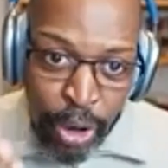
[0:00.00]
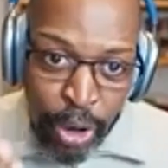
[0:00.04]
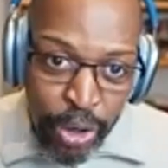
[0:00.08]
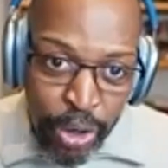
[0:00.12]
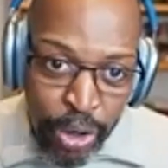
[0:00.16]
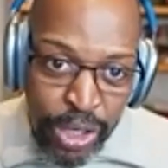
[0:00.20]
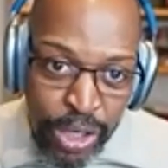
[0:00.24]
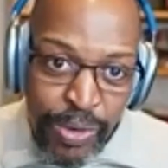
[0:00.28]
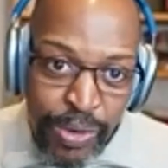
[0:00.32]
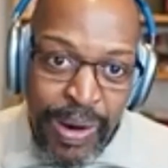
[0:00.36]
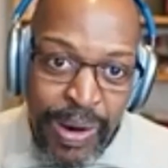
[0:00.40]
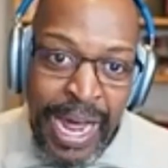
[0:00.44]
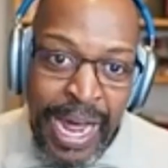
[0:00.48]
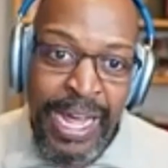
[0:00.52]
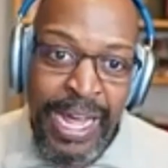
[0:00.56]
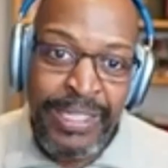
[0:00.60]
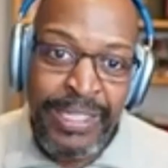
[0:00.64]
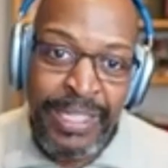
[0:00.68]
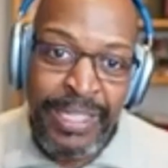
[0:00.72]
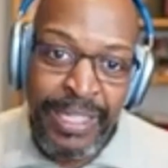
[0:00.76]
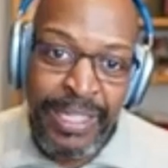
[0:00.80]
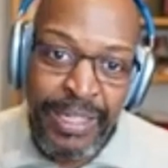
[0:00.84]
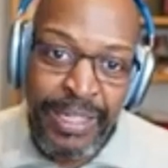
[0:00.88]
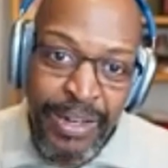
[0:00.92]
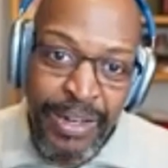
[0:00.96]

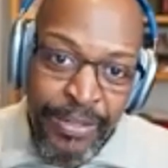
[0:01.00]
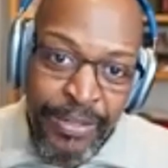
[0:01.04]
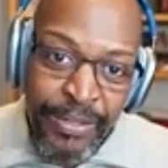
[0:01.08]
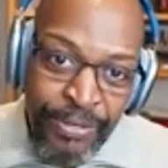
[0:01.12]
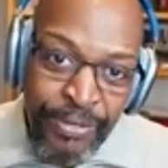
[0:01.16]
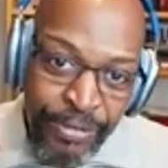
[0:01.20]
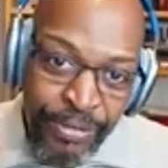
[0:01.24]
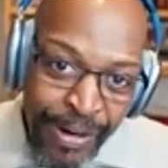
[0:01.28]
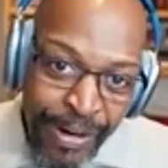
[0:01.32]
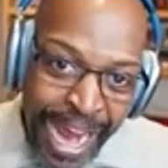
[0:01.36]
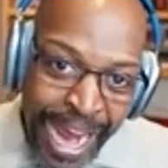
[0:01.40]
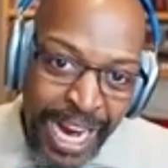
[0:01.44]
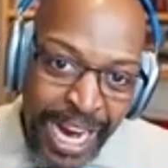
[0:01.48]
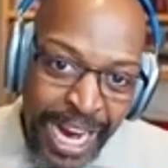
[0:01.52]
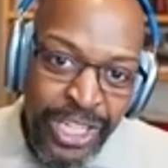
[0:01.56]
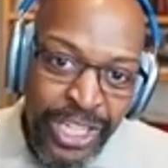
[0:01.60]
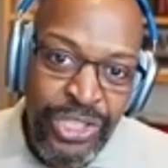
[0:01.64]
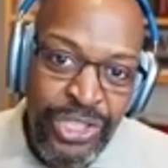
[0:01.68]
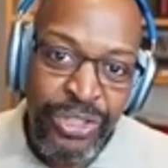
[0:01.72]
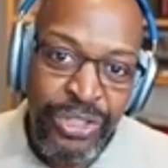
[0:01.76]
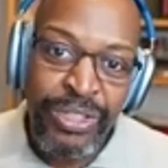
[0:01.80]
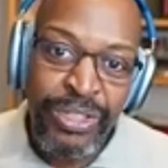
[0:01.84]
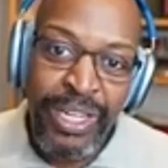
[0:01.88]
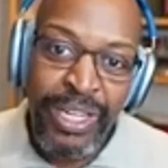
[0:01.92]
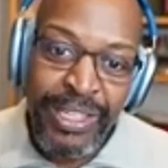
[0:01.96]
polarizing,
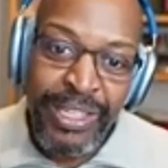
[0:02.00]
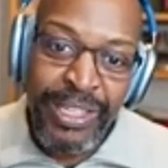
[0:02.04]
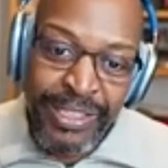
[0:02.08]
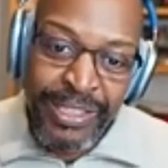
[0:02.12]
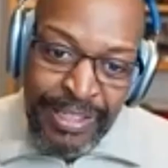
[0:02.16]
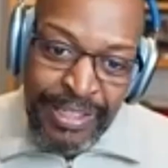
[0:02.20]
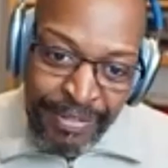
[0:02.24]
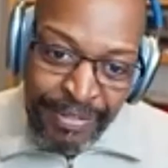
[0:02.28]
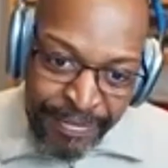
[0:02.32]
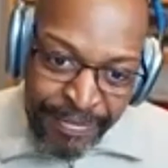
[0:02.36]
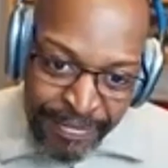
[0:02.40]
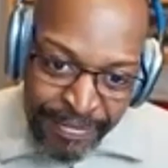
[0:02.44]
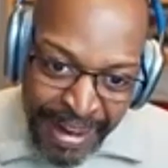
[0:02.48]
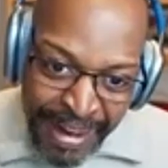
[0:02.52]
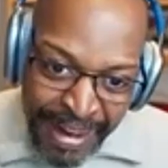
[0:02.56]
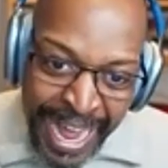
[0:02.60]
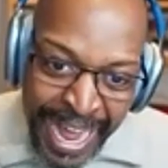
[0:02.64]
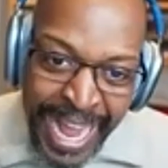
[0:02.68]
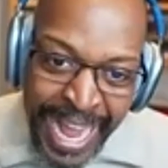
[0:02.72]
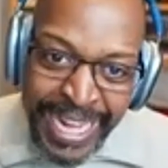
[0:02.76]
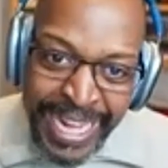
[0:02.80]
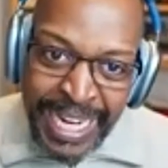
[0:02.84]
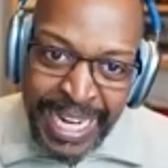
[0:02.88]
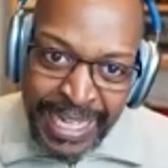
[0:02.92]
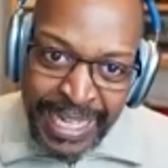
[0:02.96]
fractured,
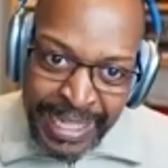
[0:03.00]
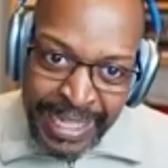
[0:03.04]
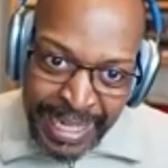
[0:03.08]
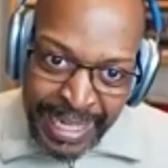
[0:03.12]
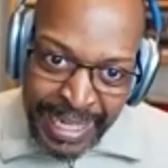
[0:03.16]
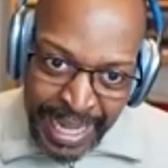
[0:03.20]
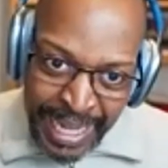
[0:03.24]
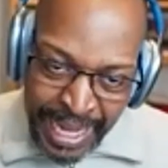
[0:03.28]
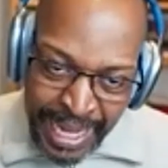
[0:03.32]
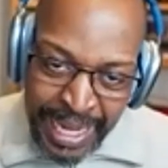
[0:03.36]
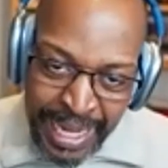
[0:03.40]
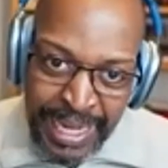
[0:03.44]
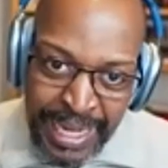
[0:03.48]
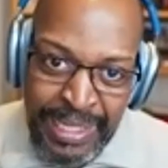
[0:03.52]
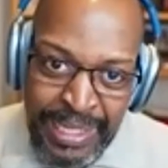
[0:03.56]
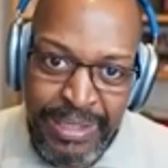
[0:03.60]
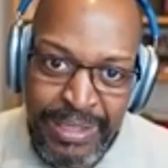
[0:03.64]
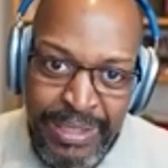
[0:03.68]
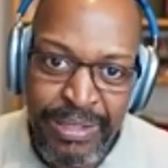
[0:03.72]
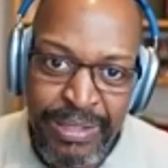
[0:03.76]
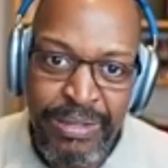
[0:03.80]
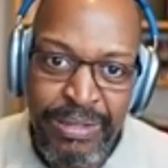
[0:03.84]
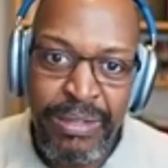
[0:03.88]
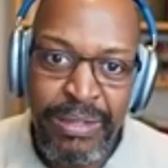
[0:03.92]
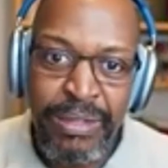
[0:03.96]
dividing
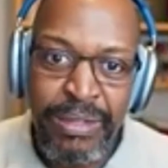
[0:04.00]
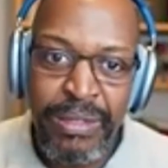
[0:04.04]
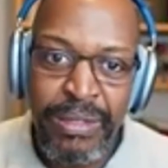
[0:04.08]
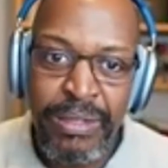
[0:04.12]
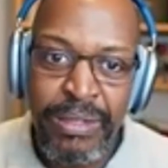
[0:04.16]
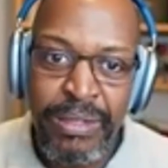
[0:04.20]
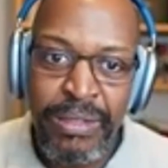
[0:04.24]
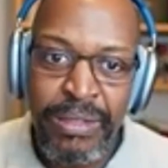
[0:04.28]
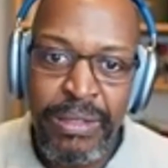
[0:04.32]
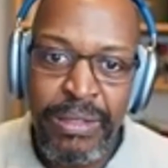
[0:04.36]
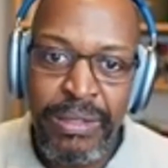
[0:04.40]
lines.